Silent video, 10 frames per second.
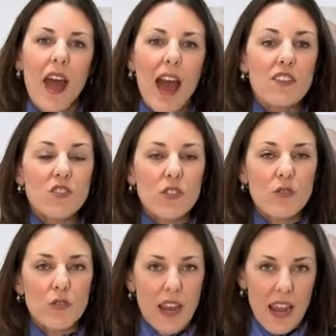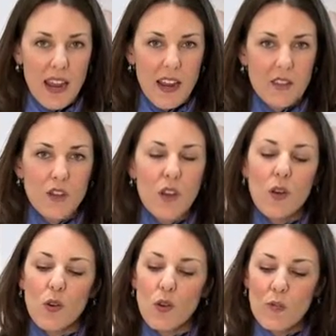As children age,
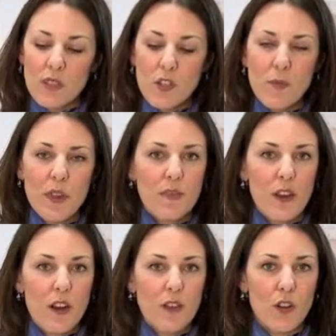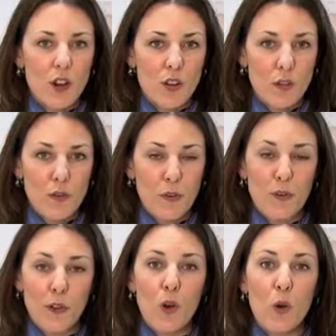cool mist humidifiers are used for
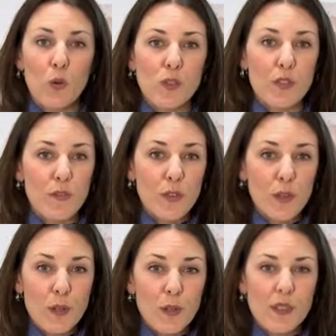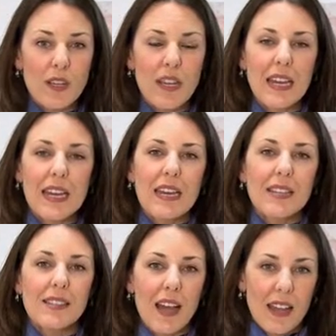colds and flus,
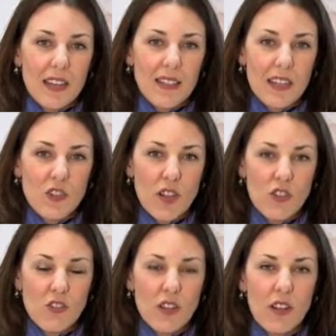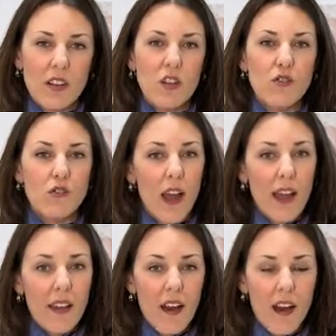sinus congestion,
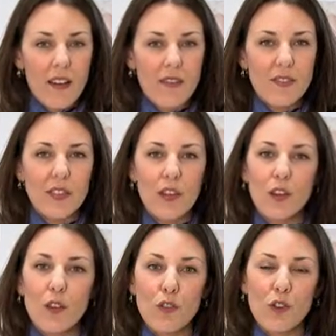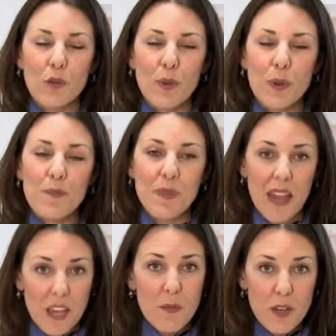dry coughs, croup,
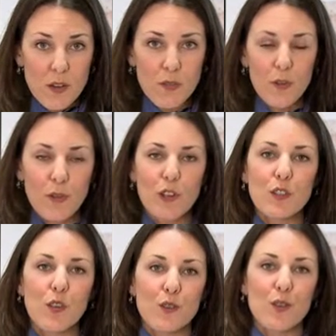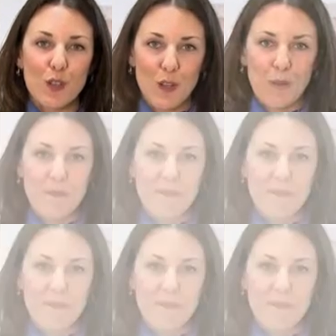and can be useful for adults too.